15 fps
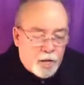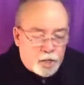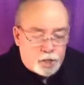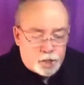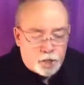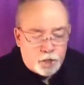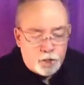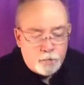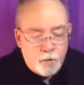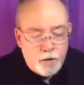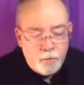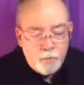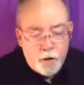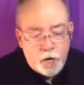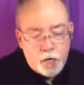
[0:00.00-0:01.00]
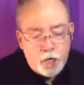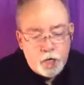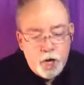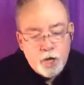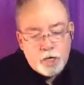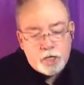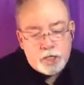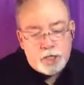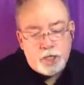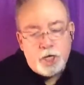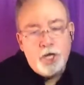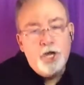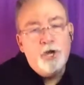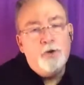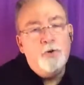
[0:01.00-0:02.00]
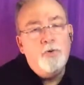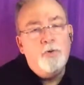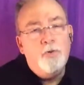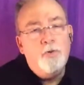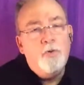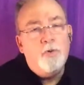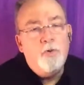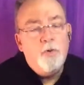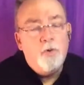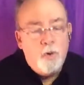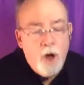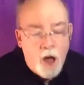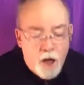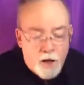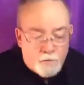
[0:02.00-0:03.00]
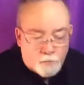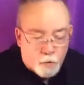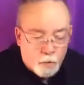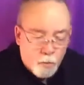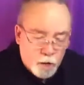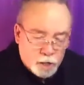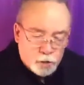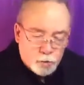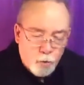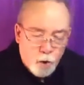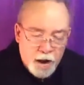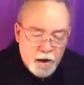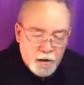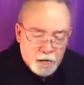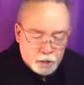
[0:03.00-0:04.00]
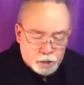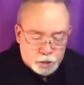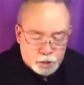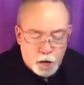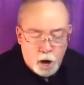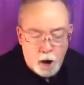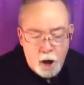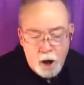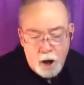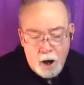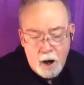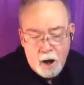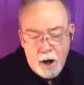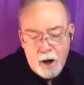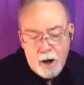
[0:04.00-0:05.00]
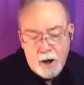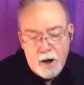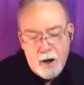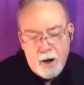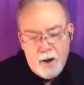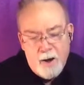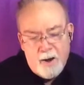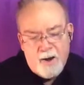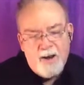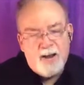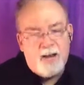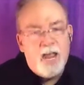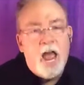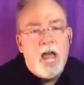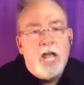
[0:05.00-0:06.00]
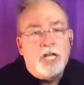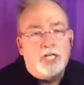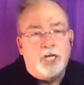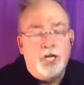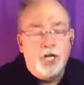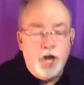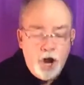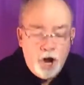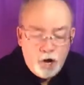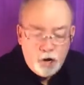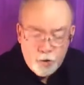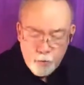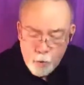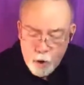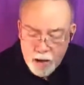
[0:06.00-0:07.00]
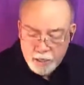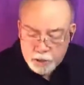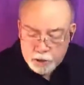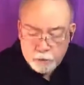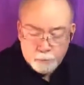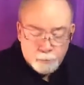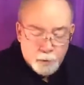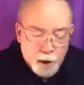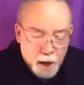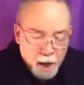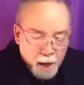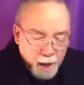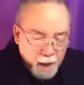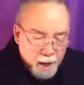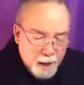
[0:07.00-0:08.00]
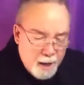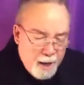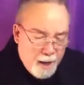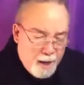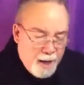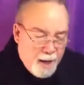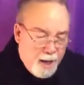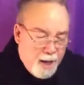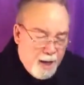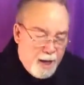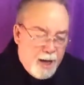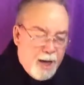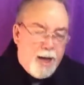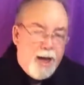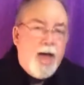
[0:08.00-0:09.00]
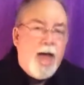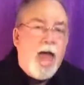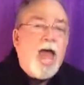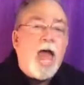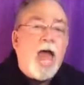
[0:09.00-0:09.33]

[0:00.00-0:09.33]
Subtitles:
Children will look to you for which way to turn, to learn what to be.